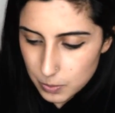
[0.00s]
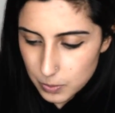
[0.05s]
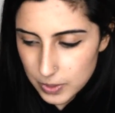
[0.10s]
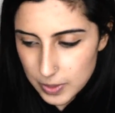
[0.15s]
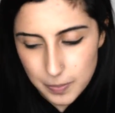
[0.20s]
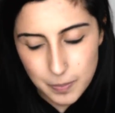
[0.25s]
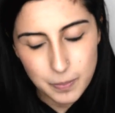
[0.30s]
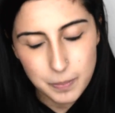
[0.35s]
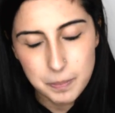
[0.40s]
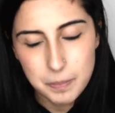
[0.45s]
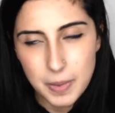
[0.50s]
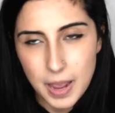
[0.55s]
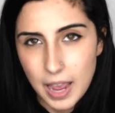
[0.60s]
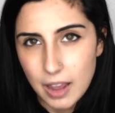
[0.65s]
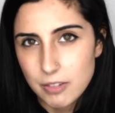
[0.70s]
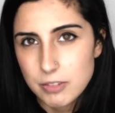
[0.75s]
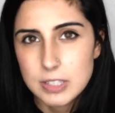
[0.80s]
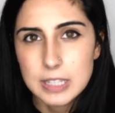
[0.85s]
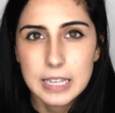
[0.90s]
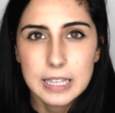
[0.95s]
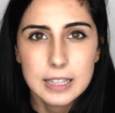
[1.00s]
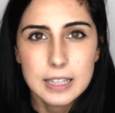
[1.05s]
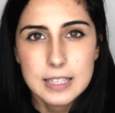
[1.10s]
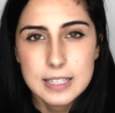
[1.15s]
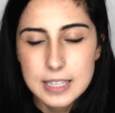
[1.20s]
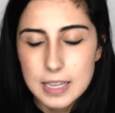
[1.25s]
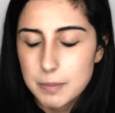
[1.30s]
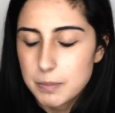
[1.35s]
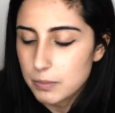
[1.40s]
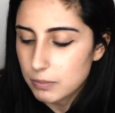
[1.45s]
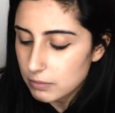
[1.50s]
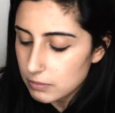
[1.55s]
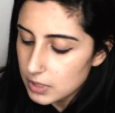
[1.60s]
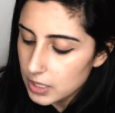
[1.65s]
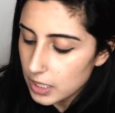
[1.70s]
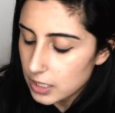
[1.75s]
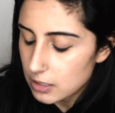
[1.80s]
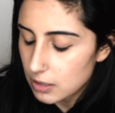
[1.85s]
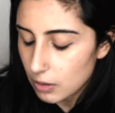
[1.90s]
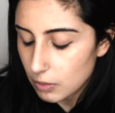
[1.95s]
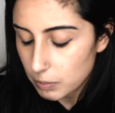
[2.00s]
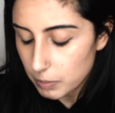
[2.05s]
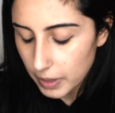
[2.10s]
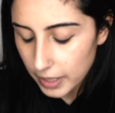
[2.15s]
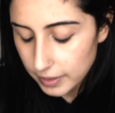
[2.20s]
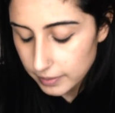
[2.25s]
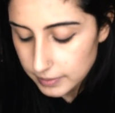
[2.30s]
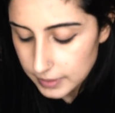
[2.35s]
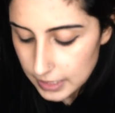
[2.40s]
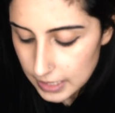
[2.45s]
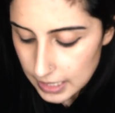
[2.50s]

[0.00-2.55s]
we have slightly the same skin tone, but